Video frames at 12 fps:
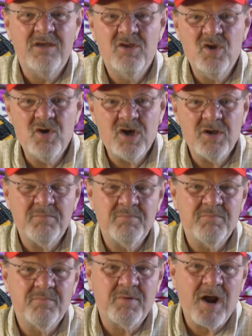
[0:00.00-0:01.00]
you could
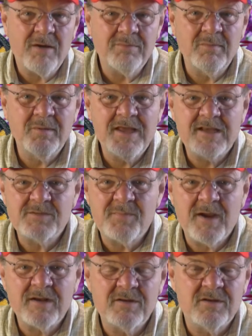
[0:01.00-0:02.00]
probably
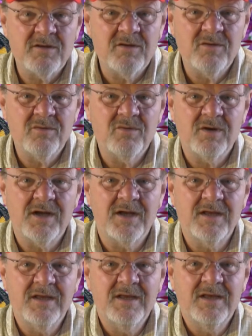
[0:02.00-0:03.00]
expect to
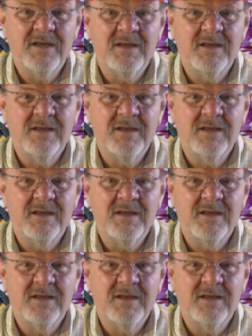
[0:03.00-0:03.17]
uh,